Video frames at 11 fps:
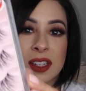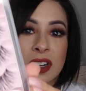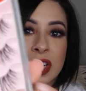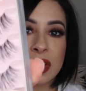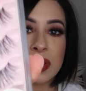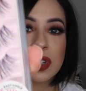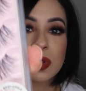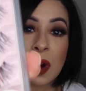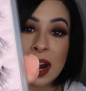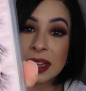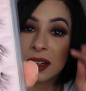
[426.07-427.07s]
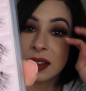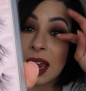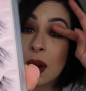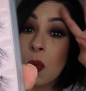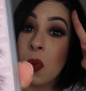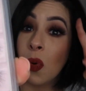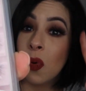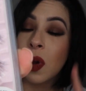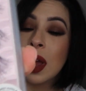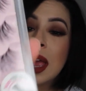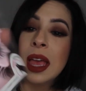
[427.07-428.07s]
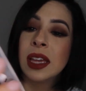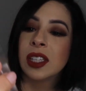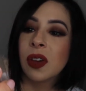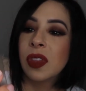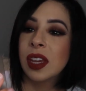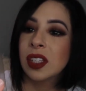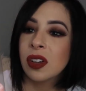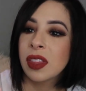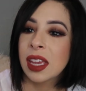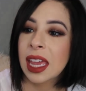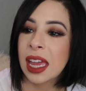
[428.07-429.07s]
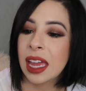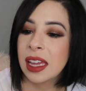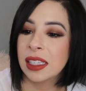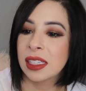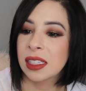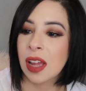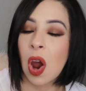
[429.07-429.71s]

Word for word: They're huge, right? They're like, whew. So these are the Kiss